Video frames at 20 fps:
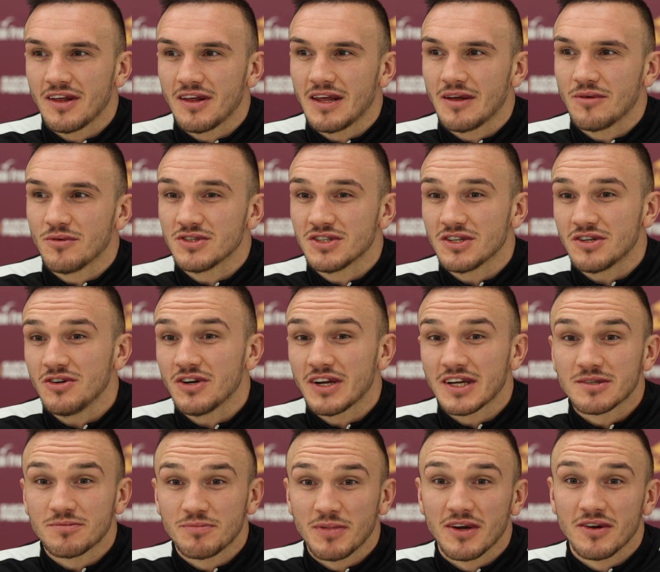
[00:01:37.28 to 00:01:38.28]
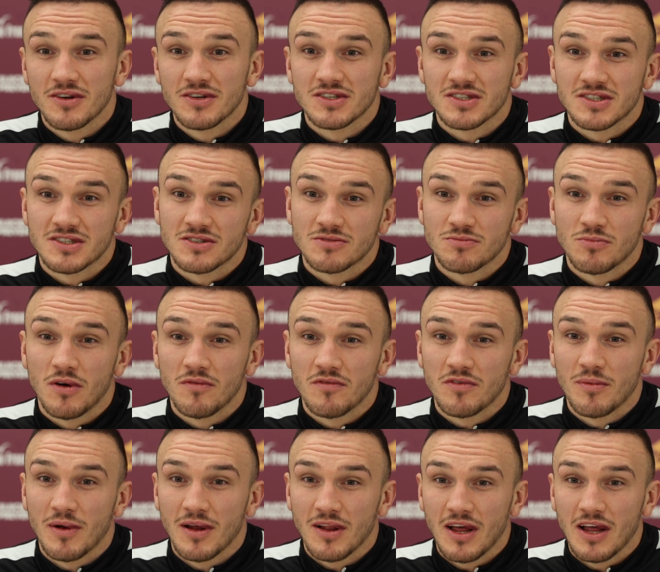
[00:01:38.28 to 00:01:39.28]
it was a good experience, one
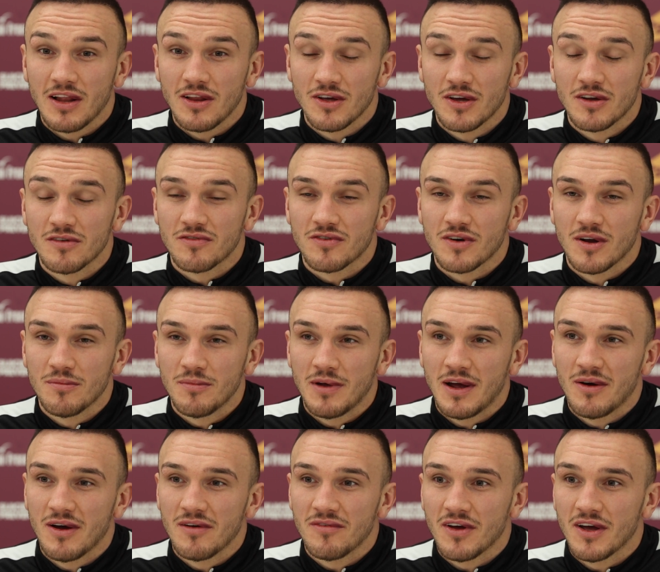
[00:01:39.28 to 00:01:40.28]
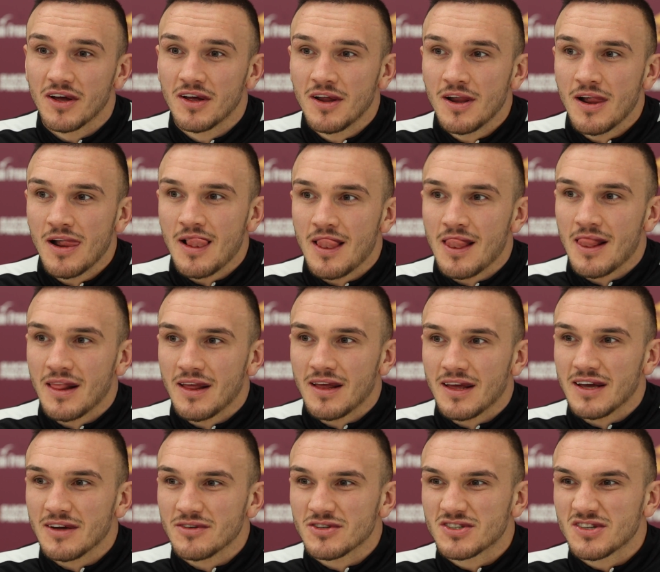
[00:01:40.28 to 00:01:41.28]
from I learnt from. However,
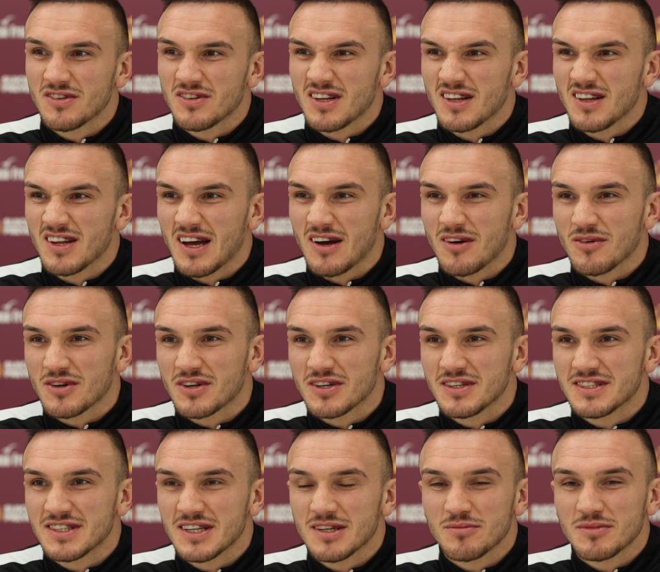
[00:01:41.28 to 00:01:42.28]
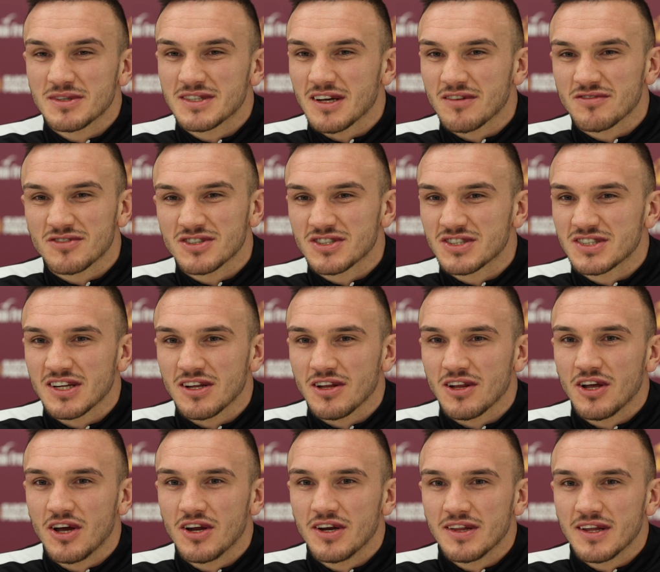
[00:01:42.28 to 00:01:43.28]
it was something that I would consider myself just still
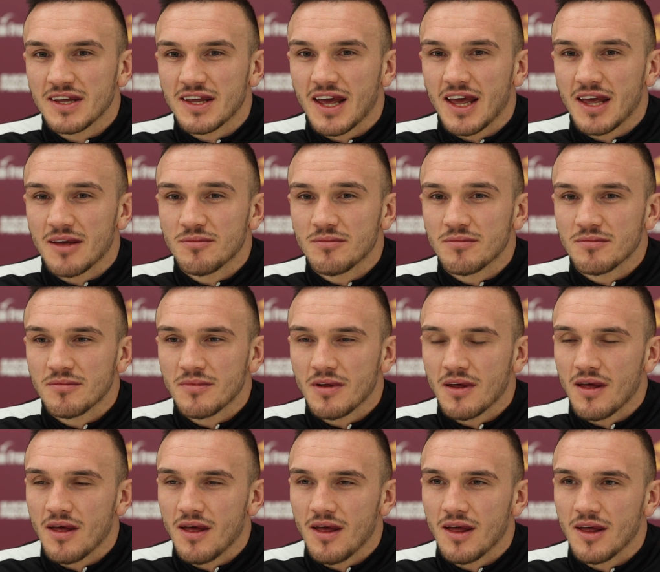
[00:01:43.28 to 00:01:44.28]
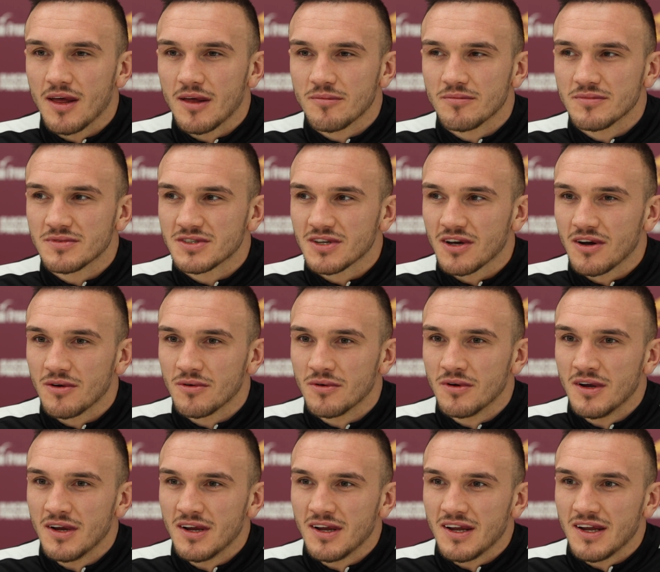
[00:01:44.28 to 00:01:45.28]
learning the game. So,
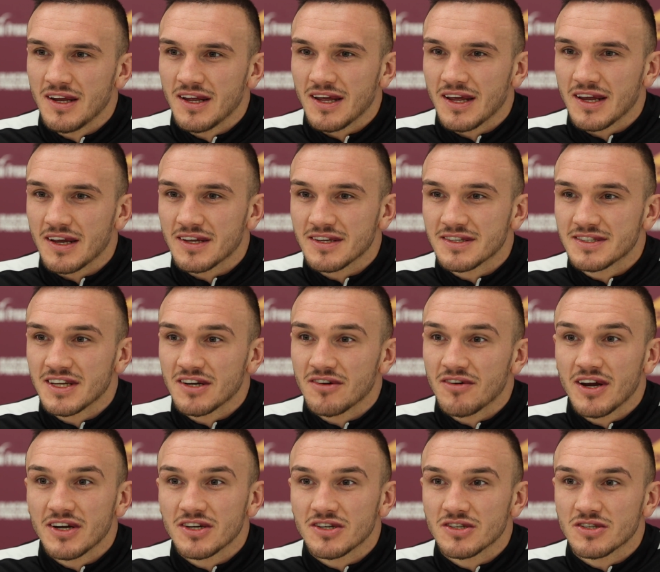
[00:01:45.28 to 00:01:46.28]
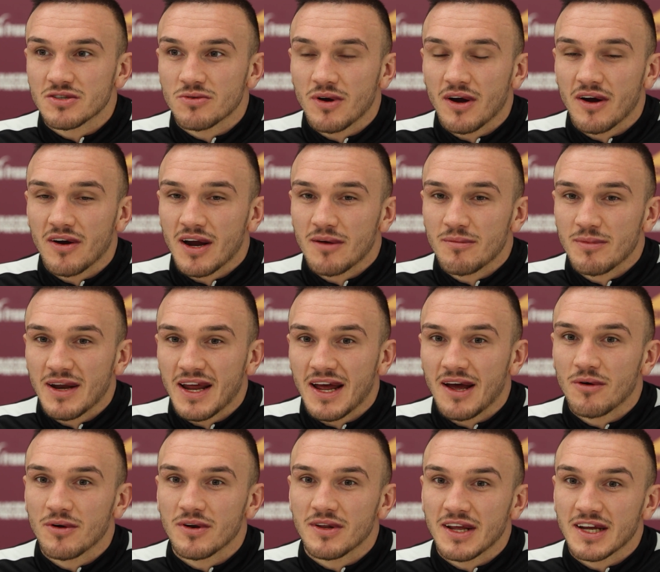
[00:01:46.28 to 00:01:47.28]
in consideration to where I am
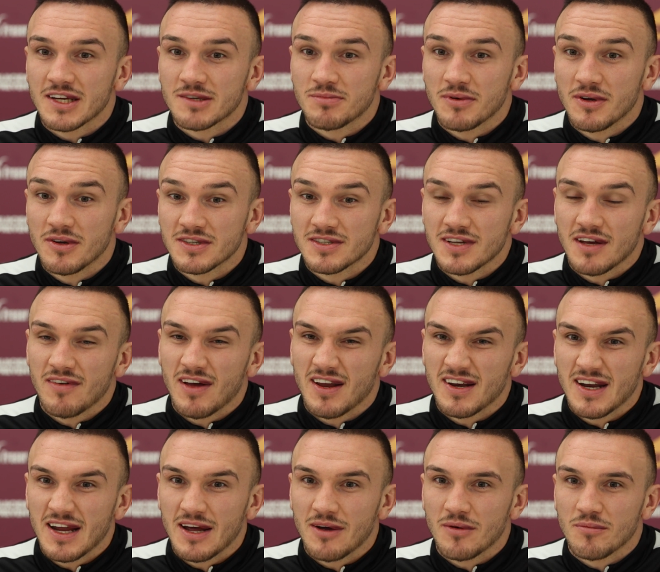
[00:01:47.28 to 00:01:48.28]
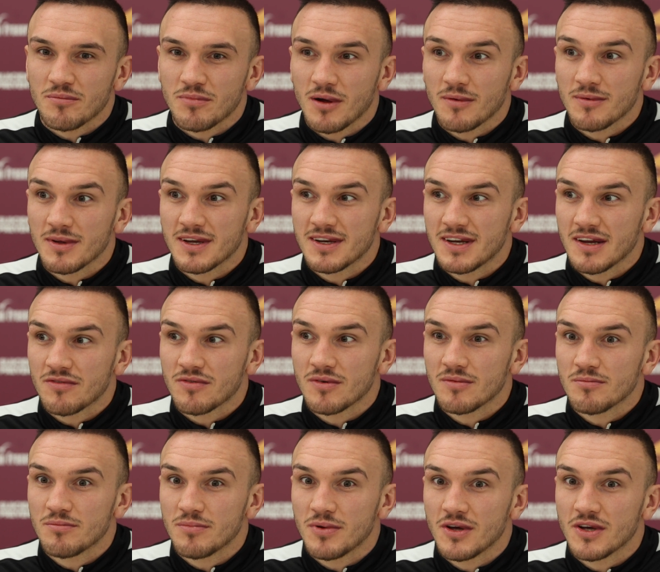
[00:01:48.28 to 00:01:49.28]
now and the experience that I've had now, I'm probably a
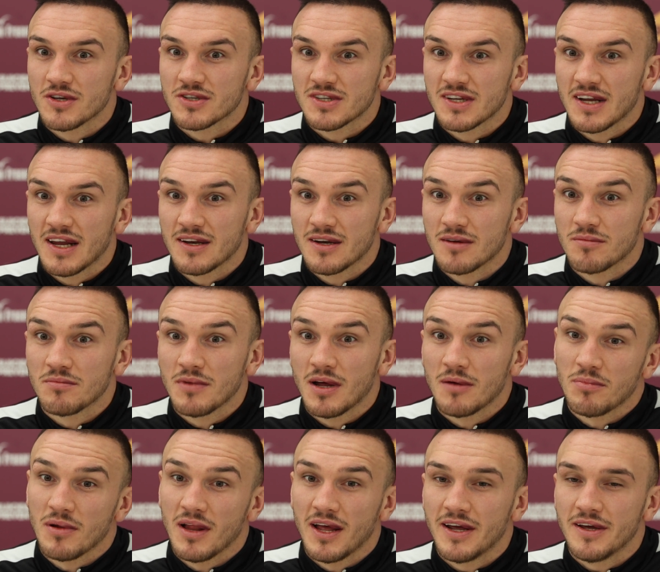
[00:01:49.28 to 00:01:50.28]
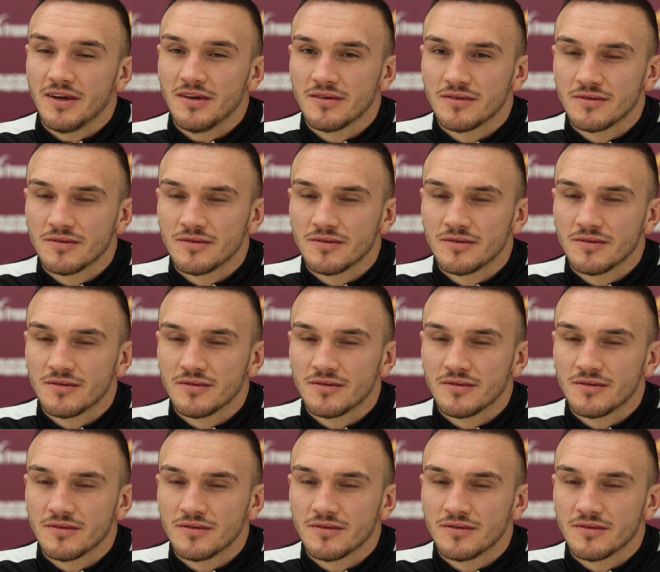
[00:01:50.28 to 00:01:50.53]
different person and a player.